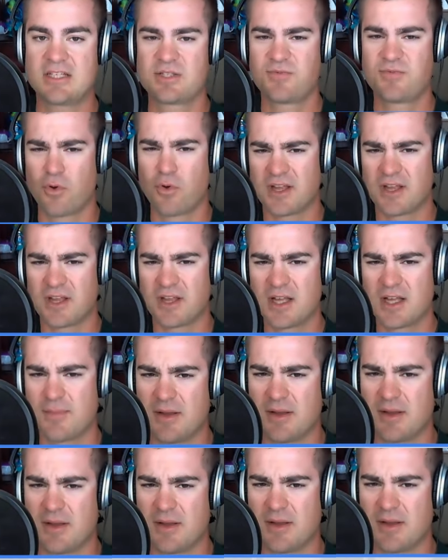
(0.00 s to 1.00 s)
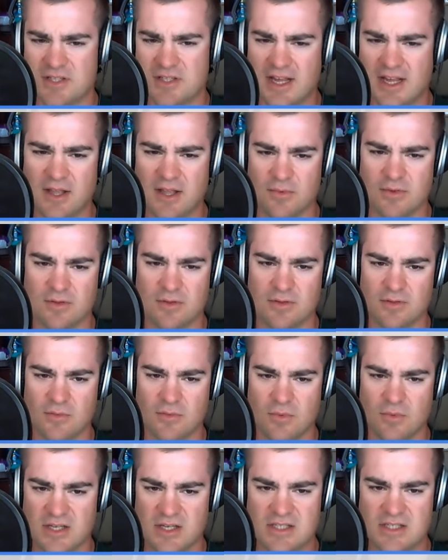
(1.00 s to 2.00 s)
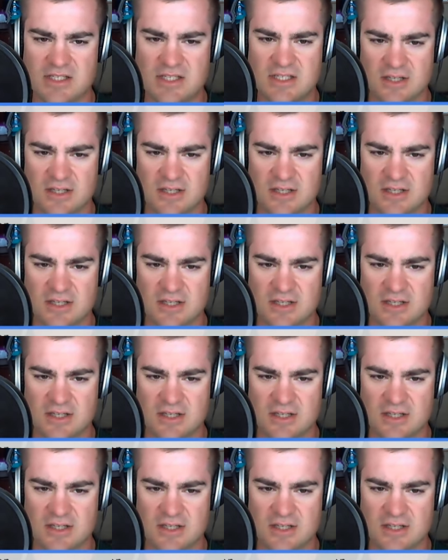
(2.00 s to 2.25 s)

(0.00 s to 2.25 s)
4 gigabit per second was still